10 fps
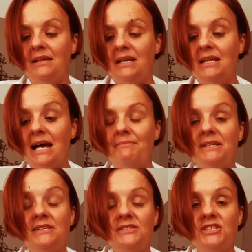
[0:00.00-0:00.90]
and I'm
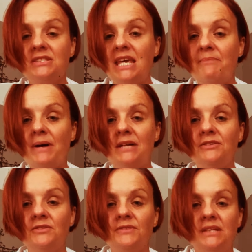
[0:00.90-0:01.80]
gonna just keep on
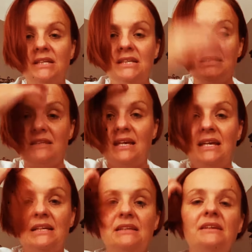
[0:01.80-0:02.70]
doing it and
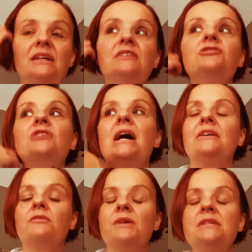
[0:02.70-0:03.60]
and and try
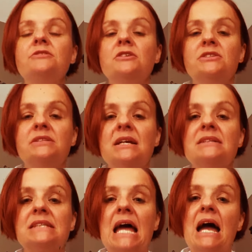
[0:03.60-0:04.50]
to research
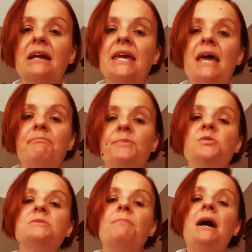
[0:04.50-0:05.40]
things that can
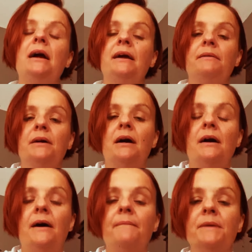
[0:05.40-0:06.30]
boost my
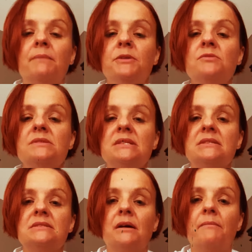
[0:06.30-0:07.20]
um, immune
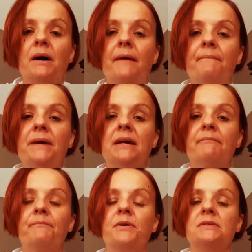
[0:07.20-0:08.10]
system up
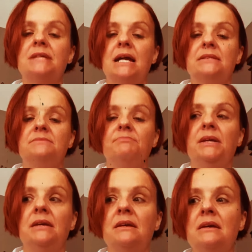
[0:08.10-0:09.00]
and protect
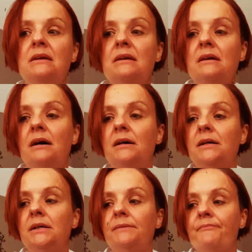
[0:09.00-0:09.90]
me
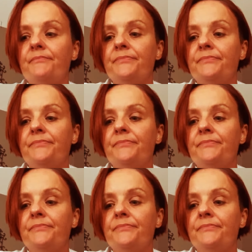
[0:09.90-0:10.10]
um,